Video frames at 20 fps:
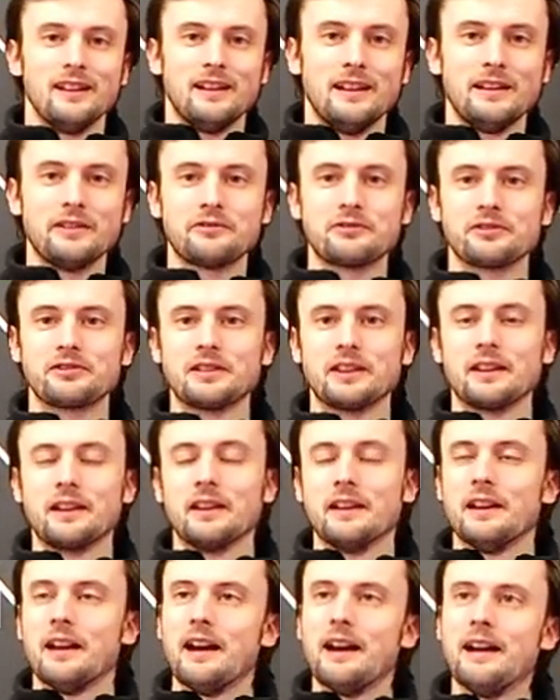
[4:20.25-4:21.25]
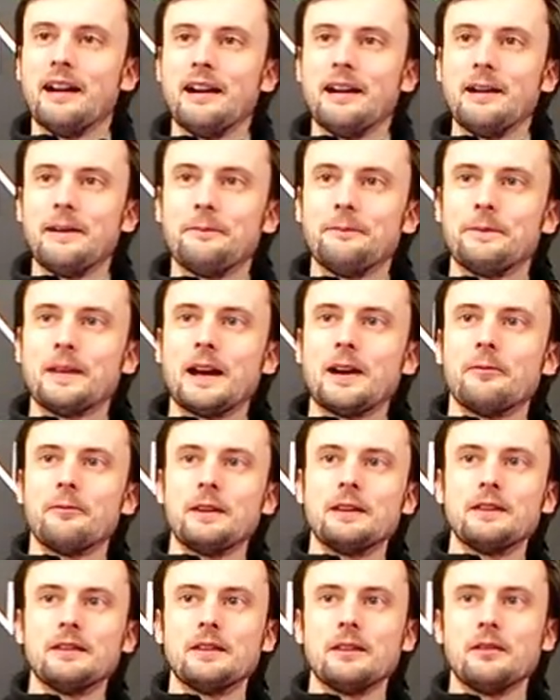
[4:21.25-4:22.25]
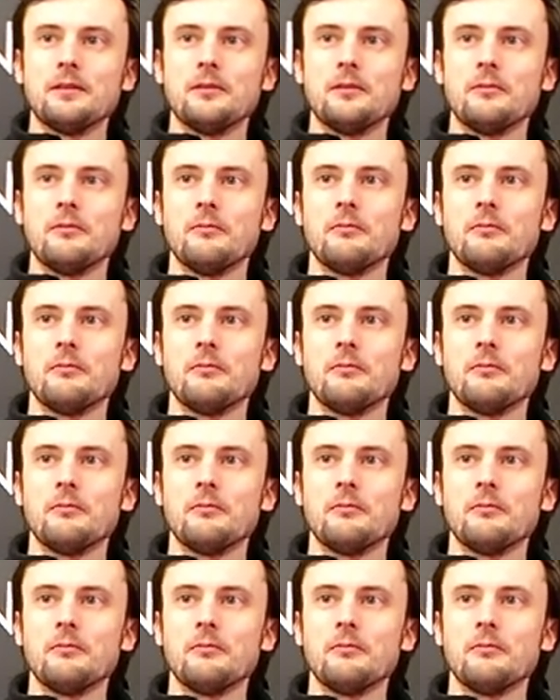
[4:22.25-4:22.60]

Interesting. Now, when